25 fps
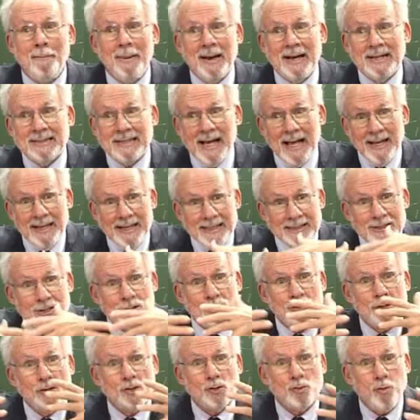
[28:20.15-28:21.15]
But as I
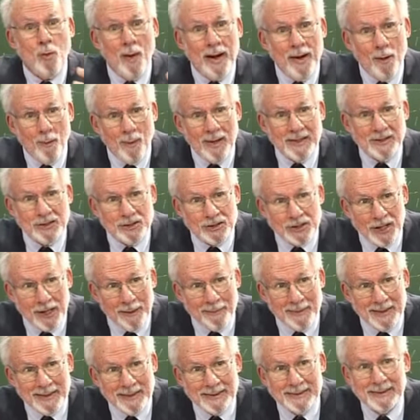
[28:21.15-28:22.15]
listened to 21
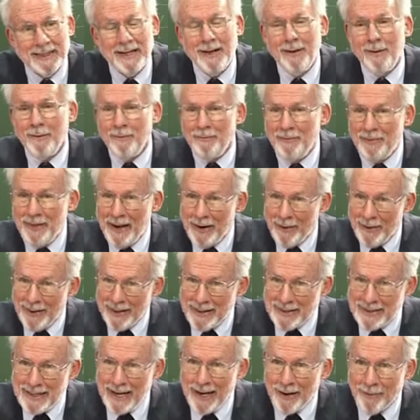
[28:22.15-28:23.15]
sermons there
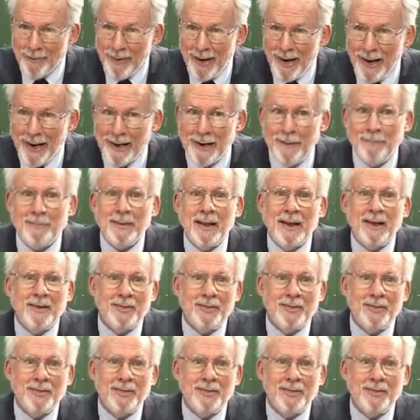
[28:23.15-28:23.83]
in Tehran,